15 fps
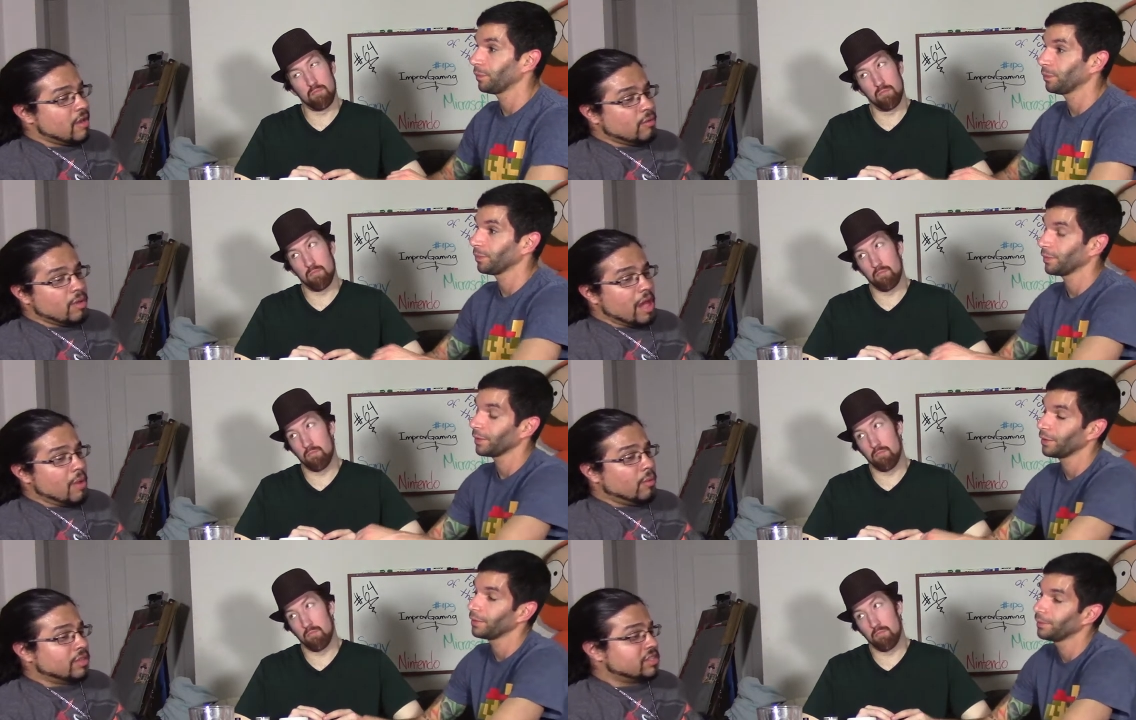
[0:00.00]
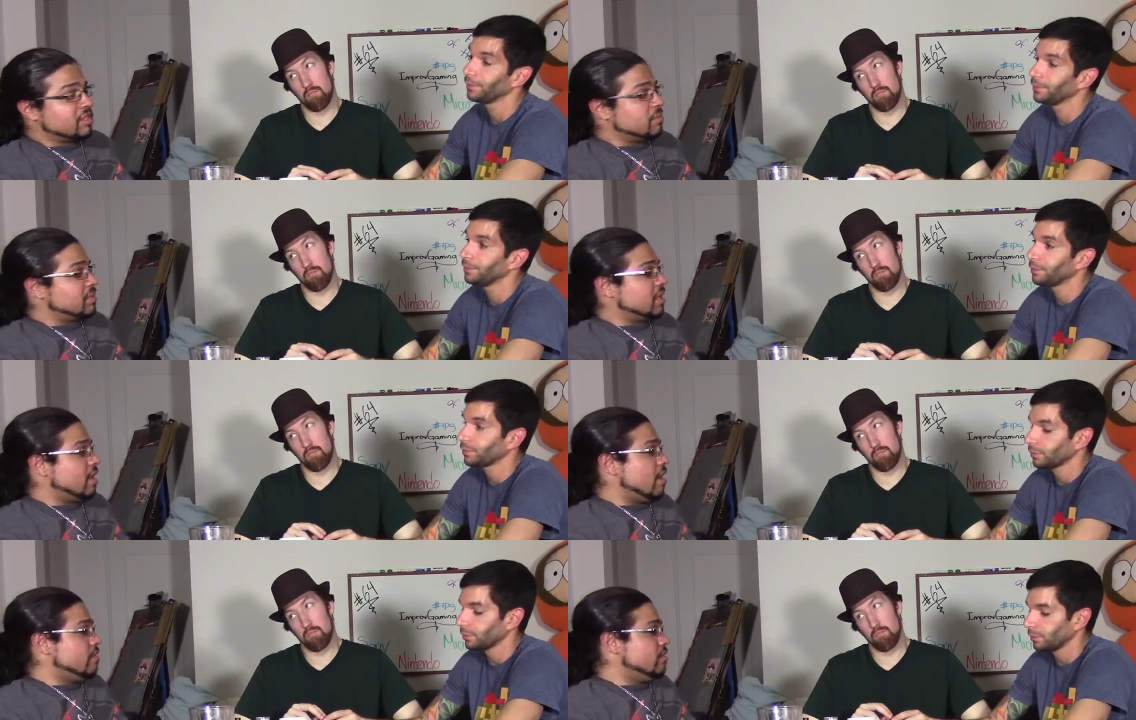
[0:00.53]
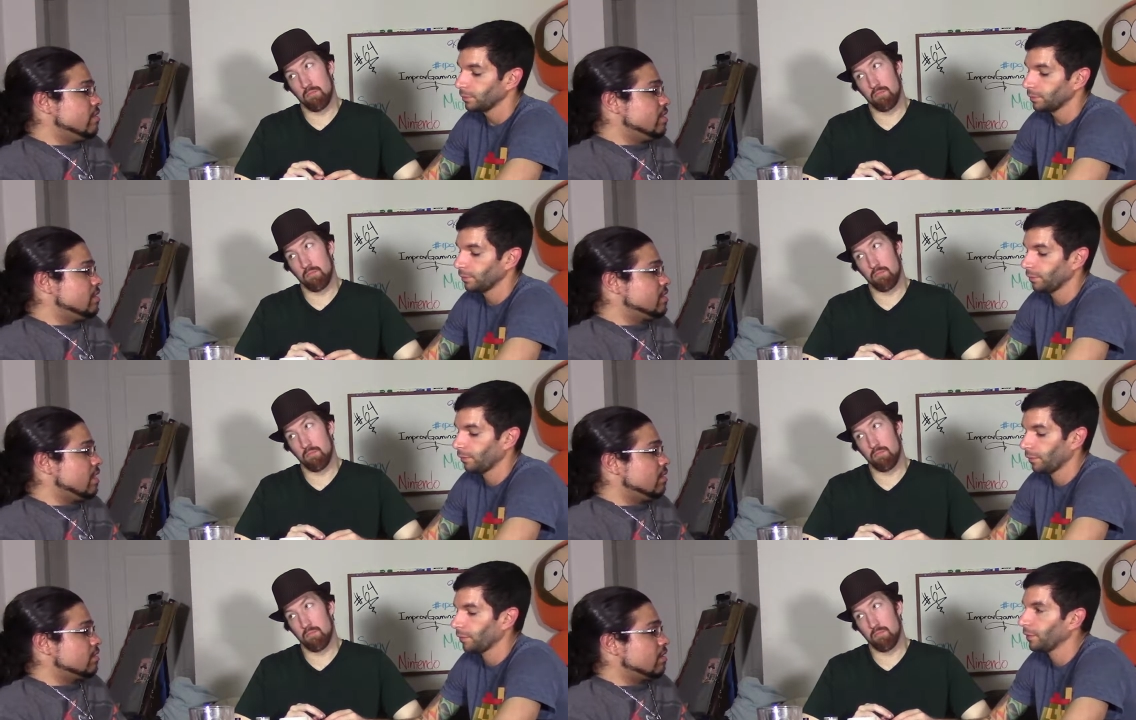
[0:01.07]
Speaker 1: well, I want something other than
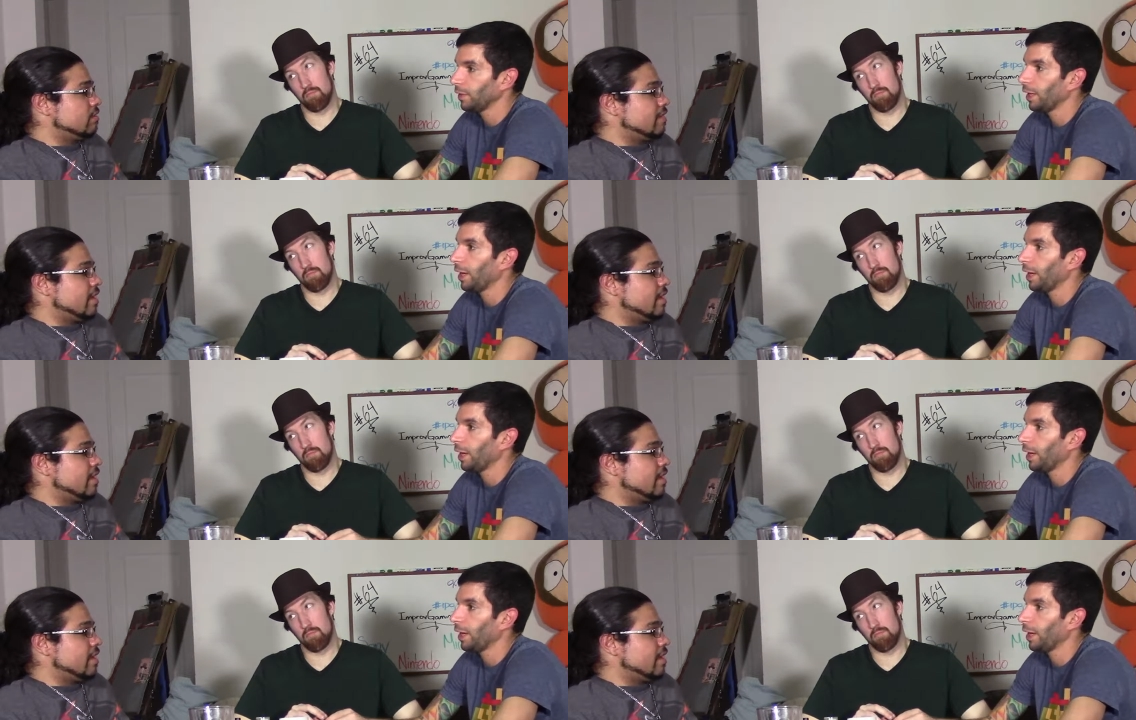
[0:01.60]
Zelda, right?